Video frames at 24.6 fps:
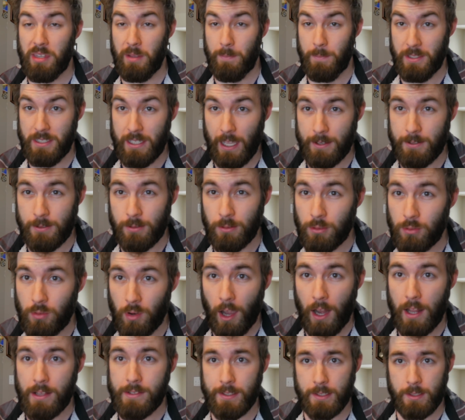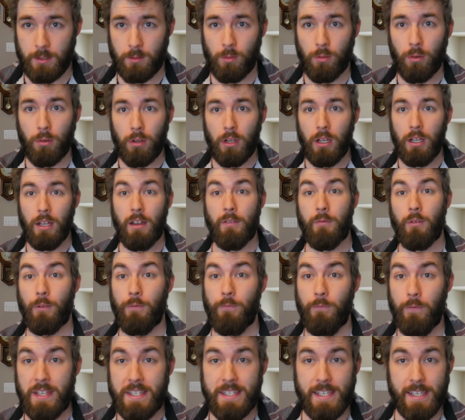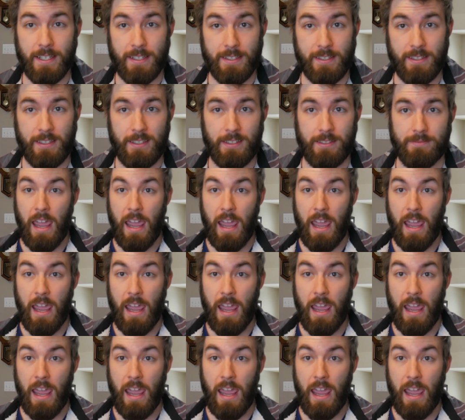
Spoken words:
a potential grad school for physics,